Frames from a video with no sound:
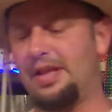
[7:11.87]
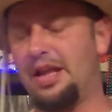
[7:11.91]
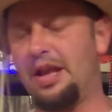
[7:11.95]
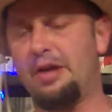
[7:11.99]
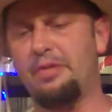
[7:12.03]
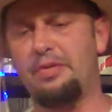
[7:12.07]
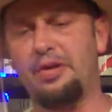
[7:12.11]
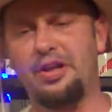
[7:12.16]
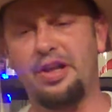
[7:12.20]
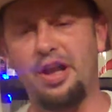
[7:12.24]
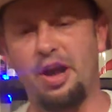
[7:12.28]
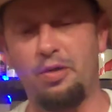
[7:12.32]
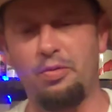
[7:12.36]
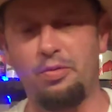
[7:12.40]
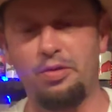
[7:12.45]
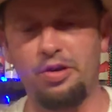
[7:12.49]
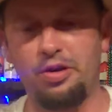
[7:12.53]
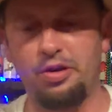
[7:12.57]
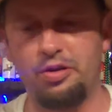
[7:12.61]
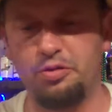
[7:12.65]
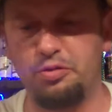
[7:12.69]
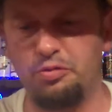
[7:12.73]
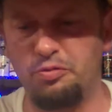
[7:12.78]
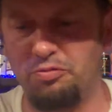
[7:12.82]
here we go. We're
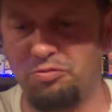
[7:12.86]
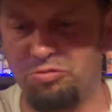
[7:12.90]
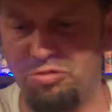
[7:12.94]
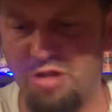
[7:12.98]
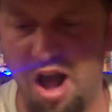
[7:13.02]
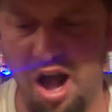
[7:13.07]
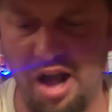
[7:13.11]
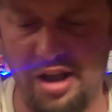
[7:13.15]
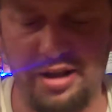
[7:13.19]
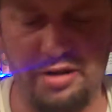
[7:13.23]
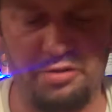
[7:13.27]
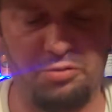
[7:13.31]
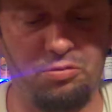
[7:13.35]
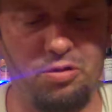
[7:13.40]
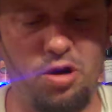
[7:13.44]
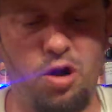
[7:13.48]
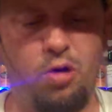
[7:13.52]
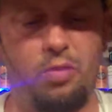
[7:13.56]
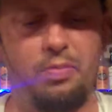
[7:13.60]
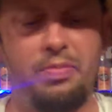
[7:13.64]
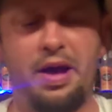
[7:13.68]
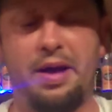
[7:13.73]
going to rock and roll,